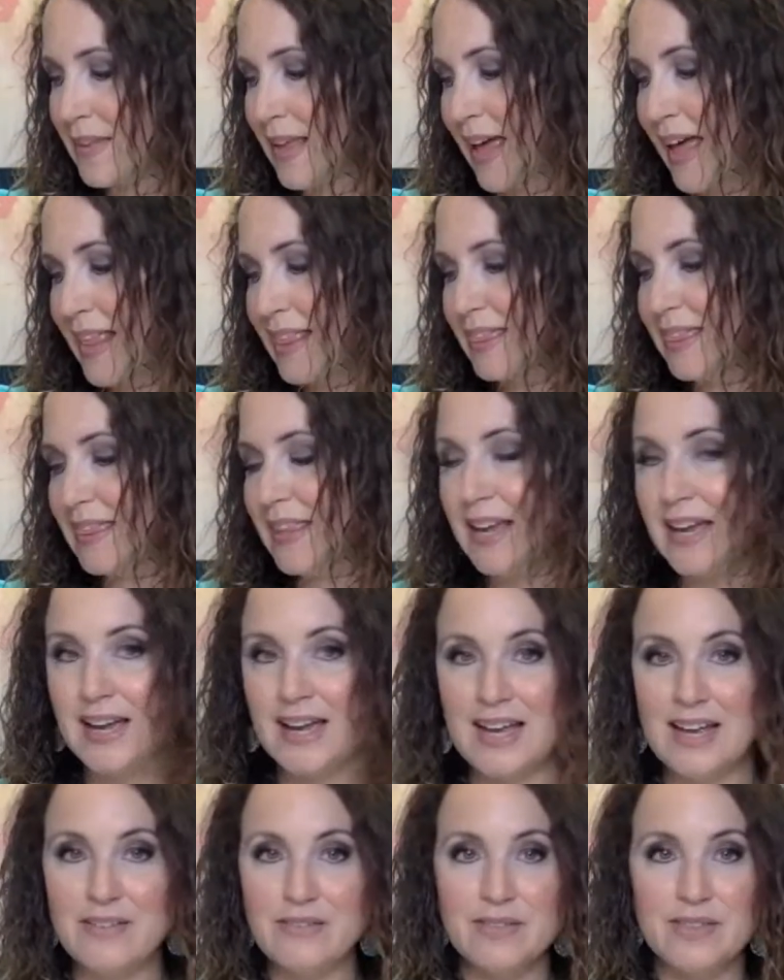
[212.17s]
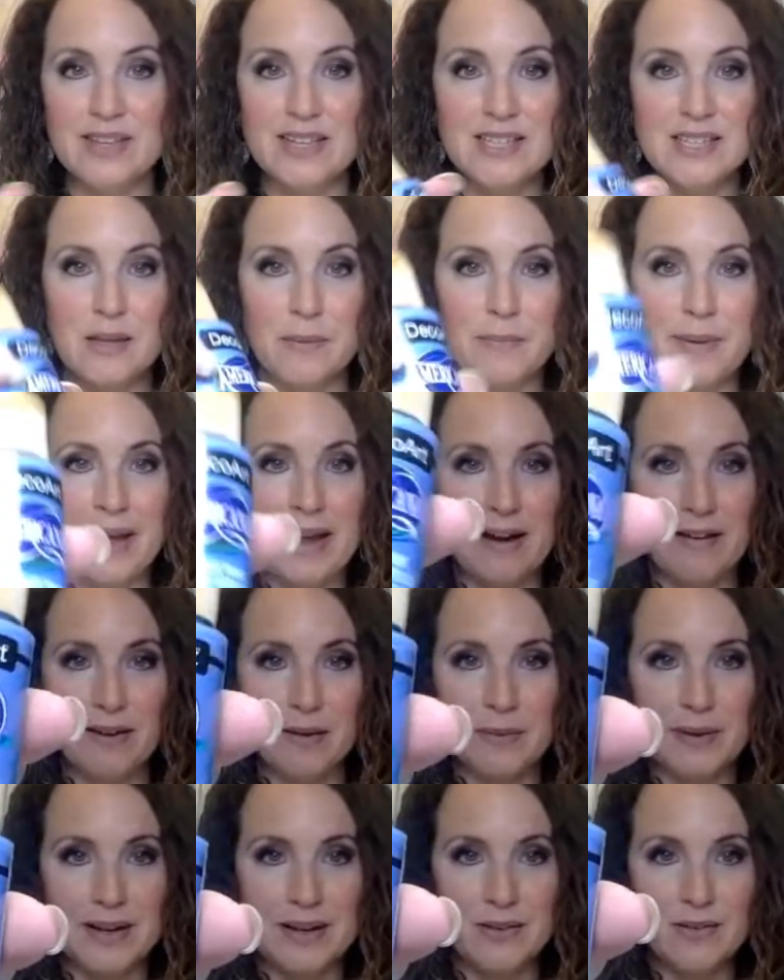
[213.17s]
I love this
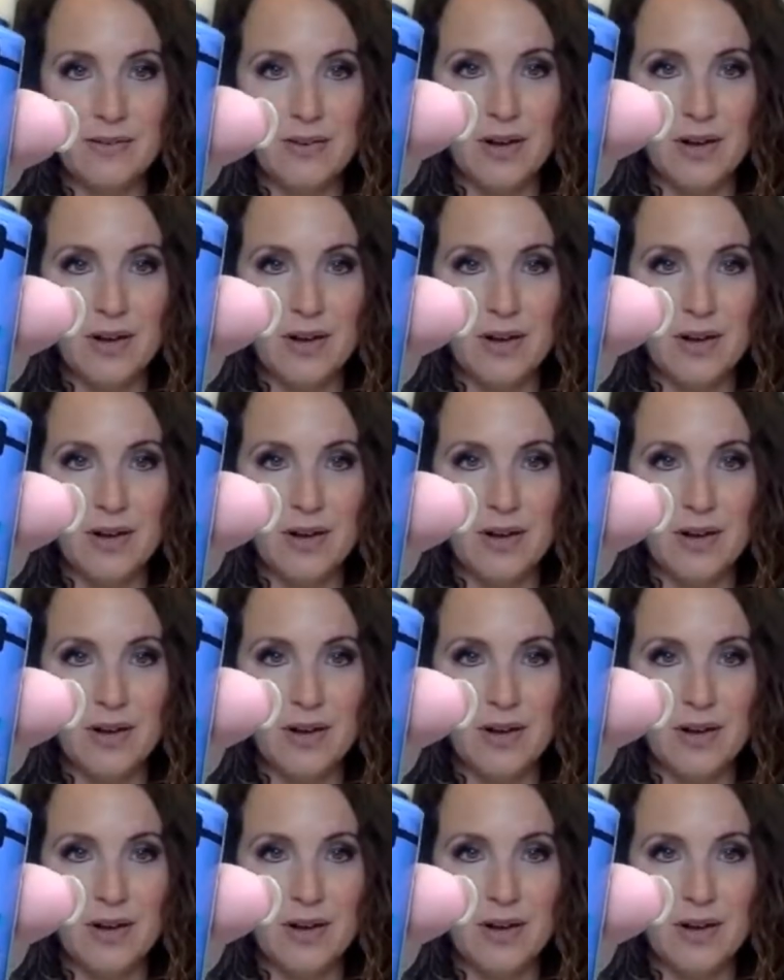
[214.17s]
periwinkle,